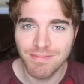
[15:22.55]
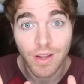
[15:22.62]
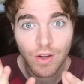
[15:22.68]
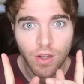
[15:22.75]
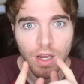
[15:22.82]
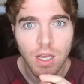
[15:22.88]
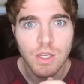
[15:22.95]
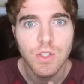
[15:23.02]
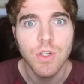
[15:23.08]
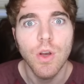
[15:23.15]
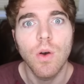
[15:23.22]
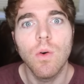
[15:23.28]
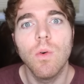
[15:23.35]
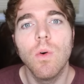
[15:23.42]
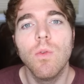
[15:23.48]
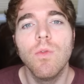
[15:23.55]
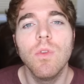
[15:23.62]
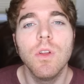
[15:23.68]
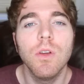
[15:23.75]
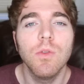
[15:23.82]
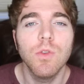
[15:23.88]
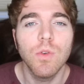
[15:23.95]
There you guys go.
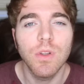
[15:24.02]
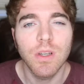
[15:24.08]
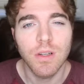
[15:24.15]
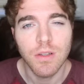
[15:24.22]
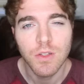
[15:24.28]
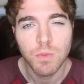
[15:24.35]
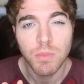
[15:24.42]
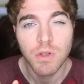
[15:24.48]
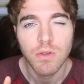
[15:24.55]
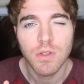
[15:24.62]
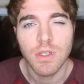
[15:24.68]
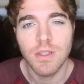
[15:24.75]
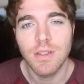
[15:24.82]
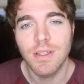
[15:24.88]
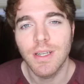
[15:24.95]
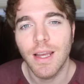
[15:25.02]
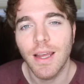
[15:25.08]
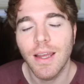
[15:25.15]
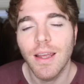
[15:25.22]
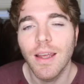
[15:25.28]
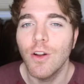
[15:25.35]
Hopefully you enjoyed the conspiracies today,